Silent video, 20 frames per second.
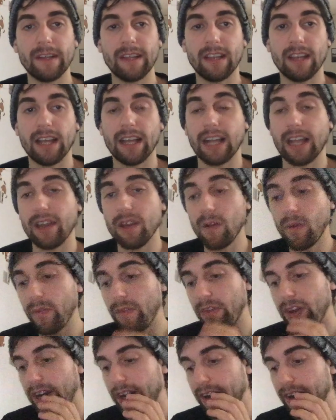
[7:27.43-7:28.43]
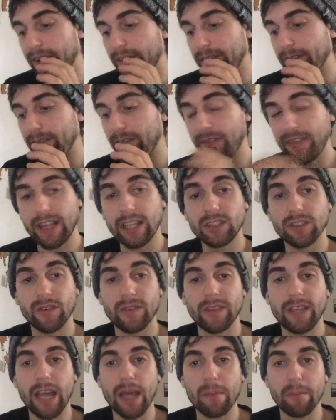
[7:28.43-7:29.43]
Like, I know there are things on
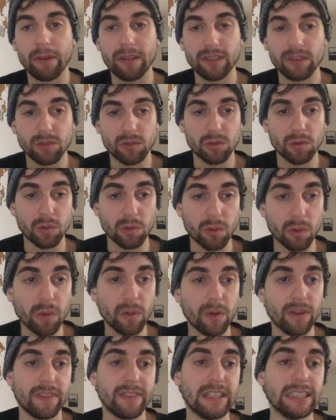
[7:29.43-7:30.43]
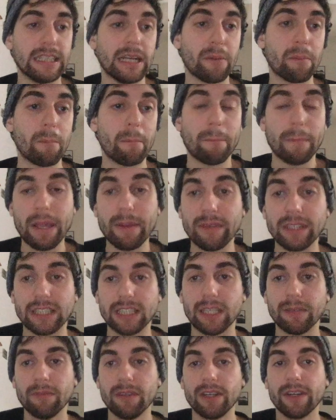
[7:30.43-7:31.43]
the iPad to do that are maybe
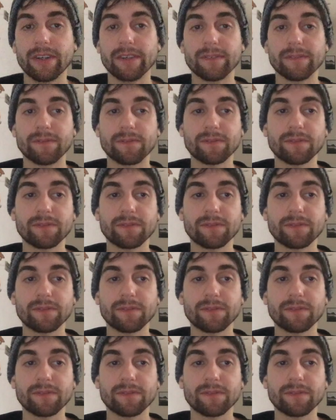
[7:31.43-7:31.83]
similar,